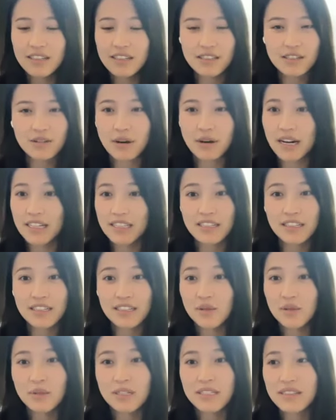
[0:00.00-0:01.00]
It's
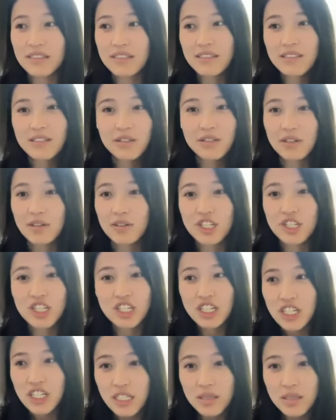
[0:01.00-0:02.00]
grassland with, you know,
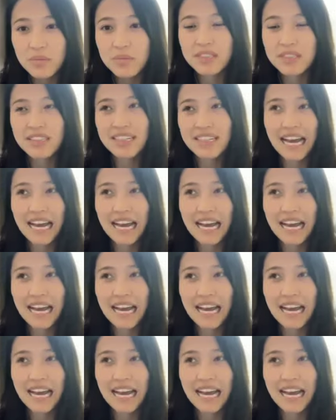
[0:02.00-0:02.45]
sheep,